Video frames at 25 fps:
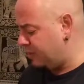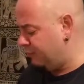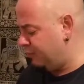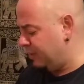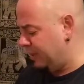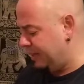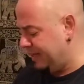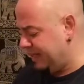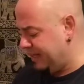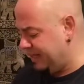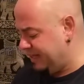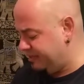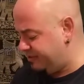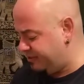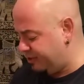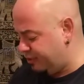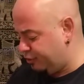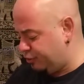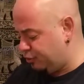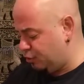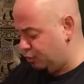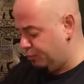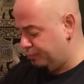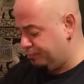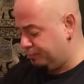Really easy
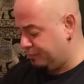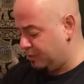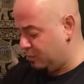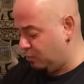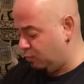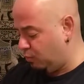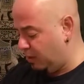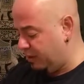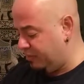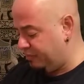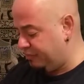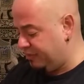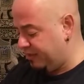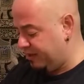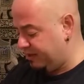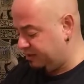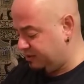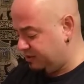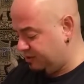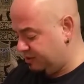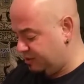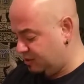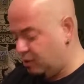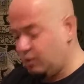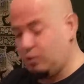to do. One
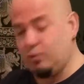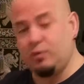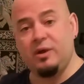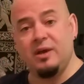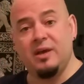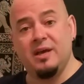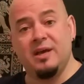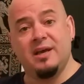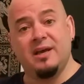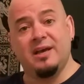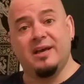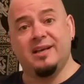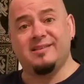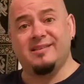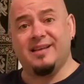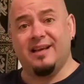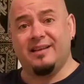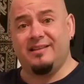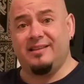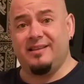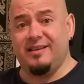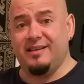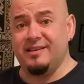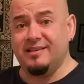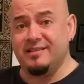thing to note is
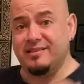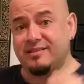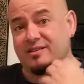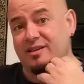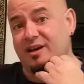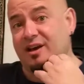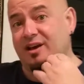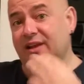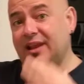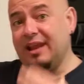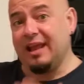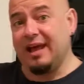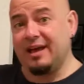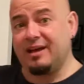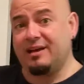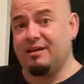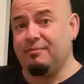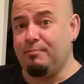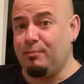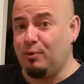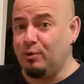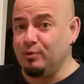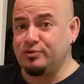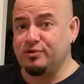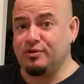that this,
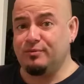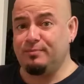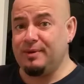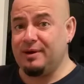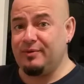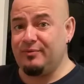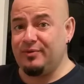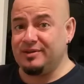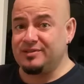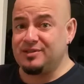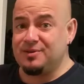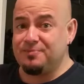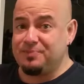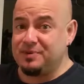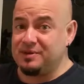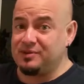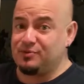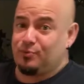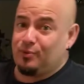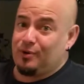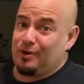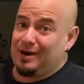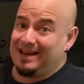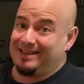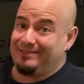unlike most of my
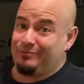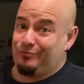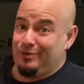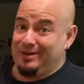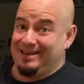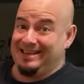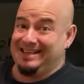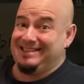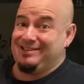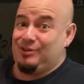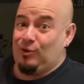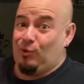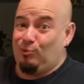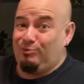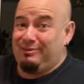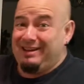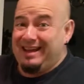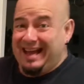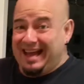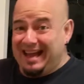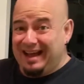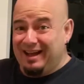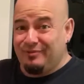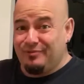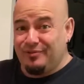recipes where I really don't
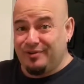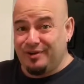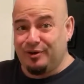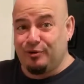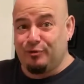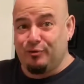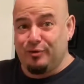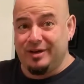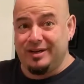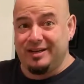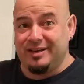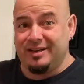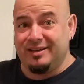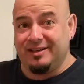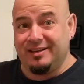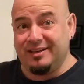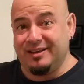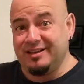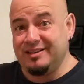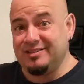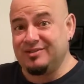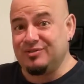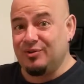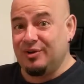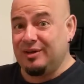have an ingredient
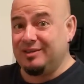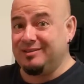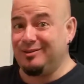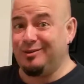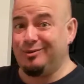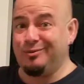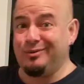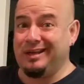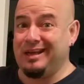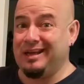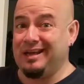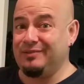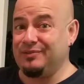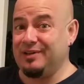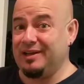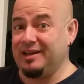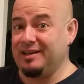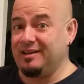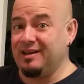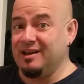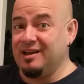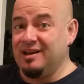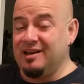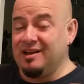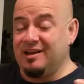list or I don't have
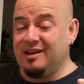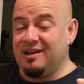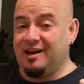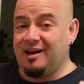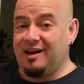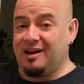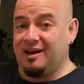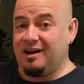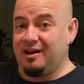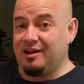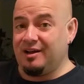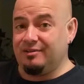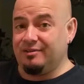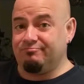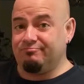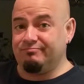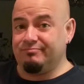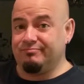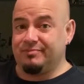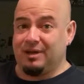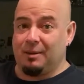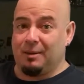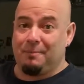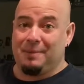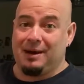like
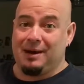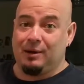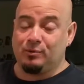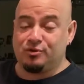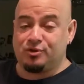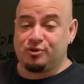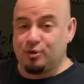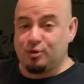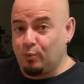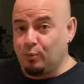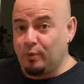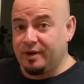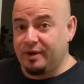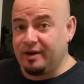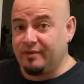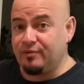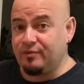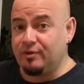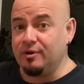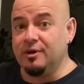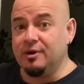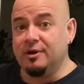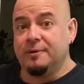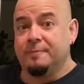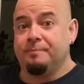amounts or
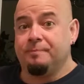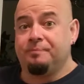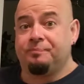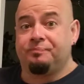whatever,